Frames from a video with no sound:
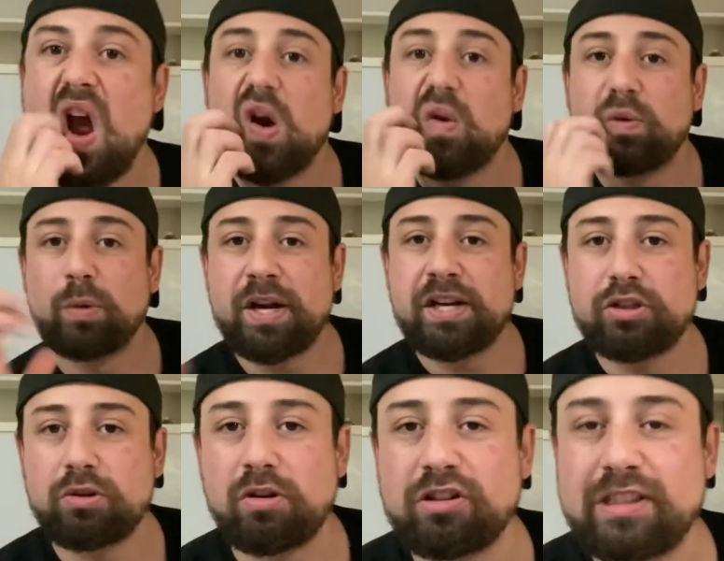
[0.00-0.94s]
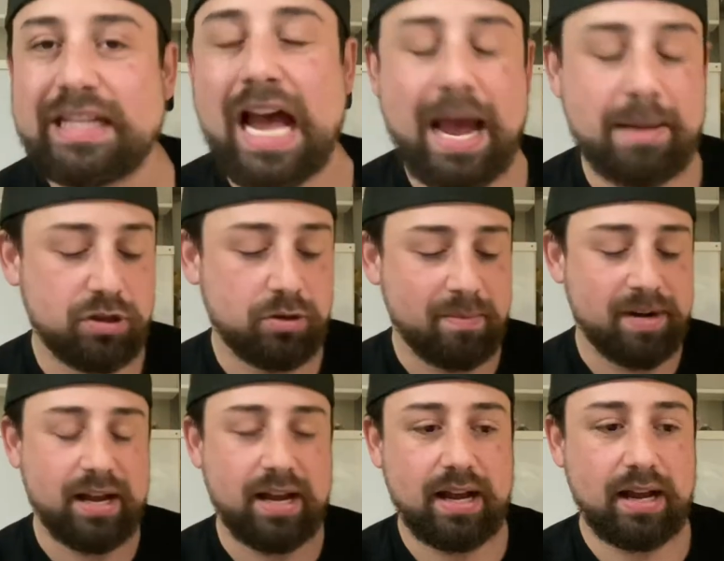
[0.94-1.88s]
We're running short on time, so I'm
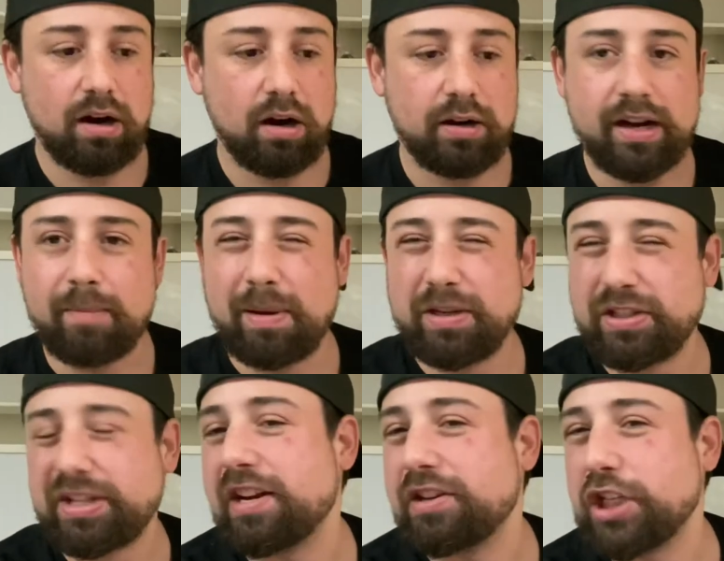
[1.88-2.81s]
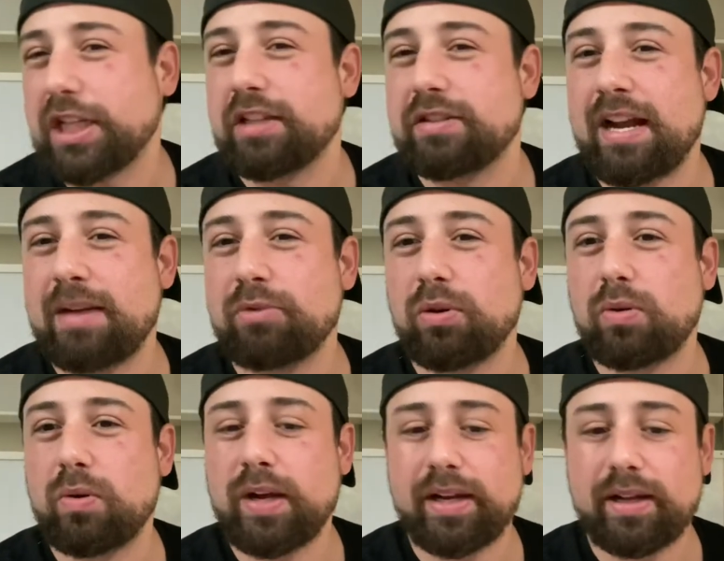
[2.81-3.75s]
gonna hurry up. I just gotta check the time real
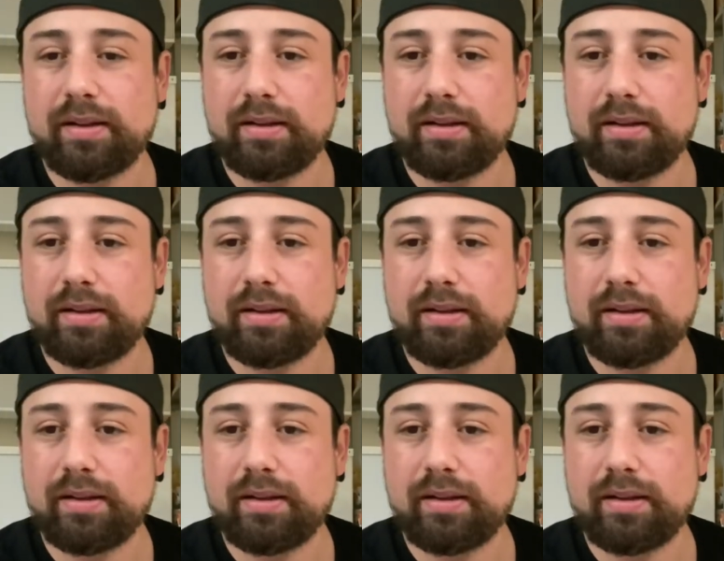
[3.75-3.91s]
quick.